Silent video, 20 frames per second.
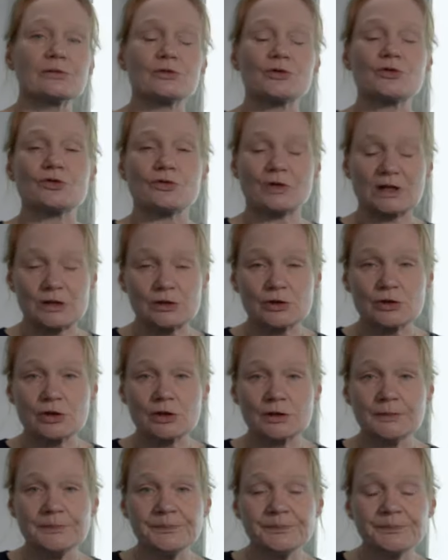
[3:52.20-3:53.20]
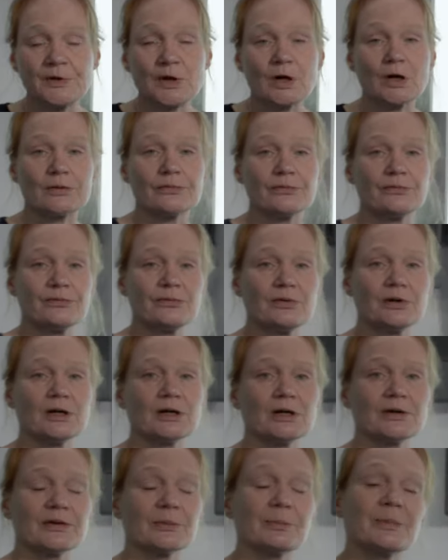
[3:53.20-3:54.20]
structure of
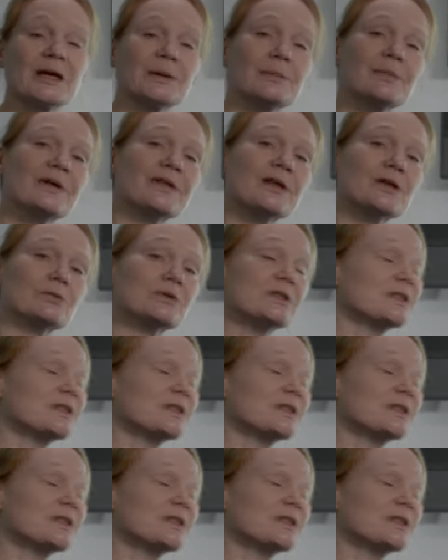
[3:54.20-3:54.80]
the paper that we